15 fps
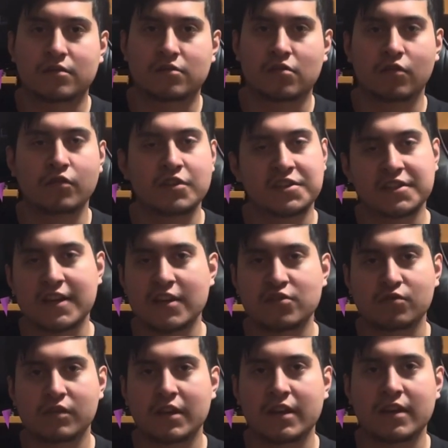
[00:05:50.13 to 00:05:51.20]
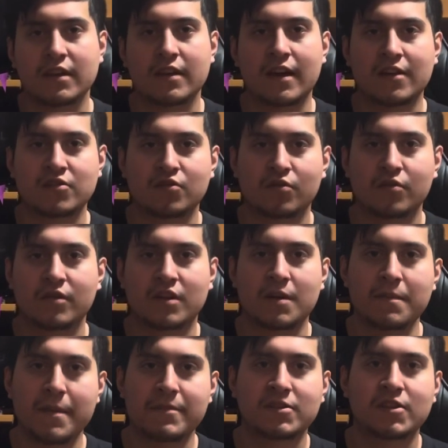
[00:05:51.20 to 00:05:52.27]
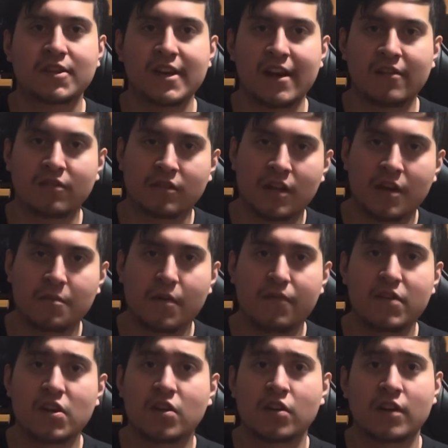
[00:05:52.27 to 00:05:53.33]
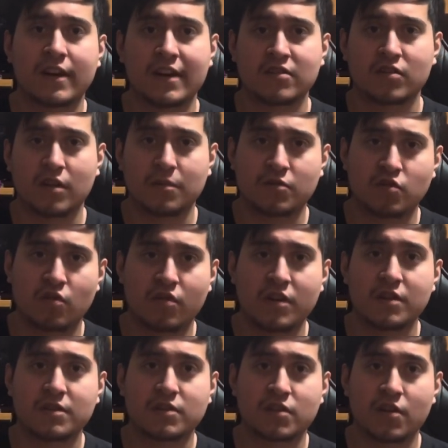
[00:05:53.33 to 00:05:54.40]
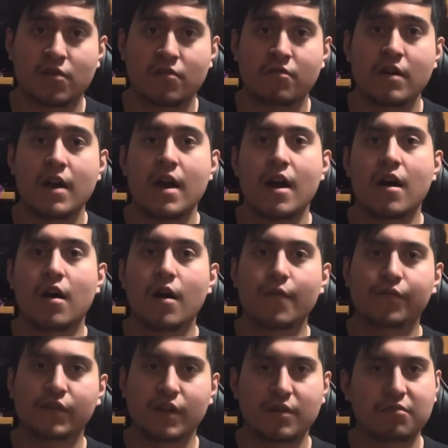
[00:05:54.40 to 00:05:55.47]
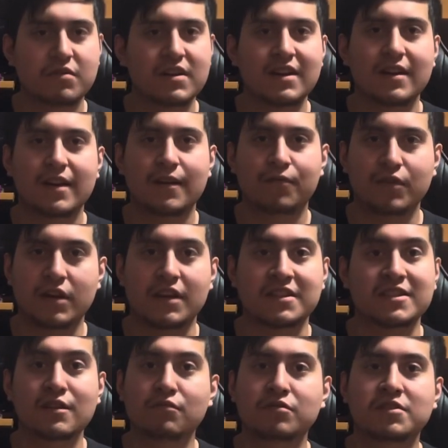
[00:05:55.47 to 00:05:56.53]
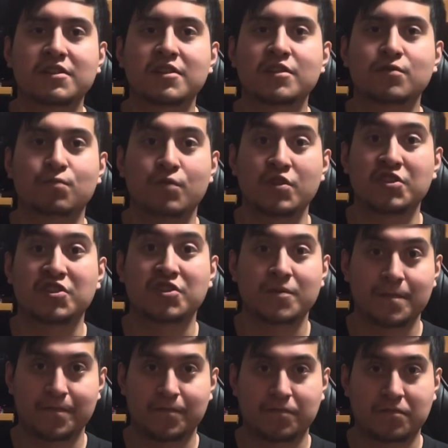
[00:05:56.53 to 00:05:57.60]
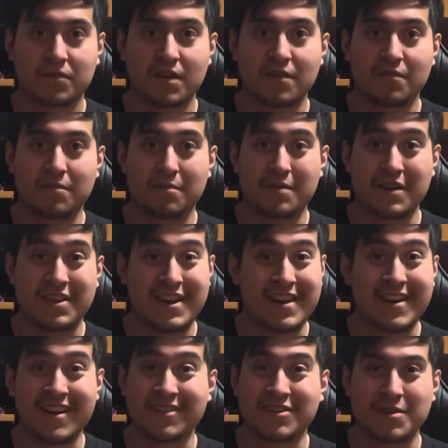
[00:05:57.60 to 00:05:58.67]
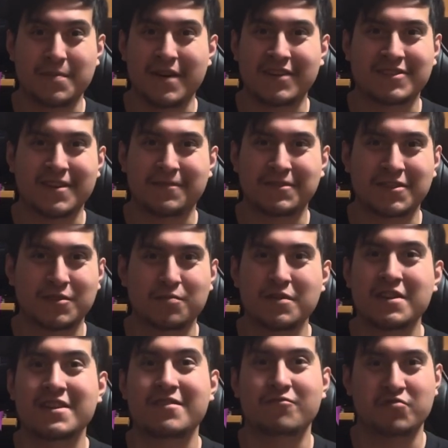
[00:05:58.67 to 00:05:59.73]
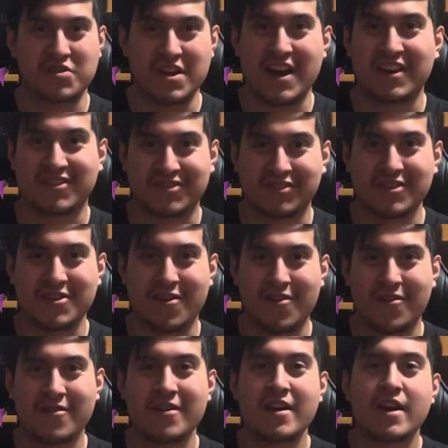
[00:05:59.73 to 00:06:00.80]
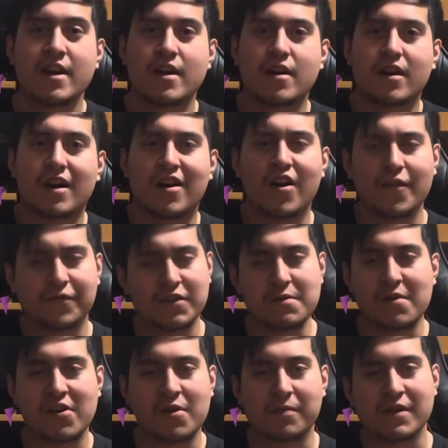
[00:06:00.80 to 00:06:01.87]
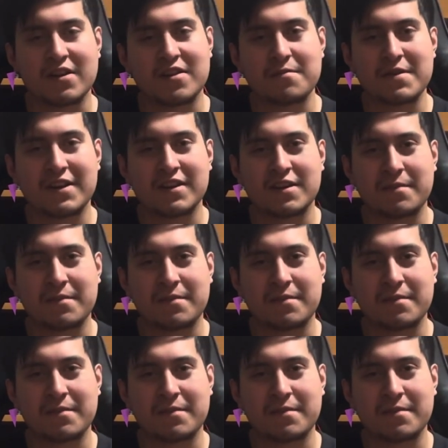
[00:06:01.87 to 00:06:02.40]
due to scheduling and actual commitment to the Iron Lung movie, he couldn't actually join. So hopefully if we get a sequel to this, which by the accounts of the box office this weekend, we actually are. Hopefully Markiplier can make an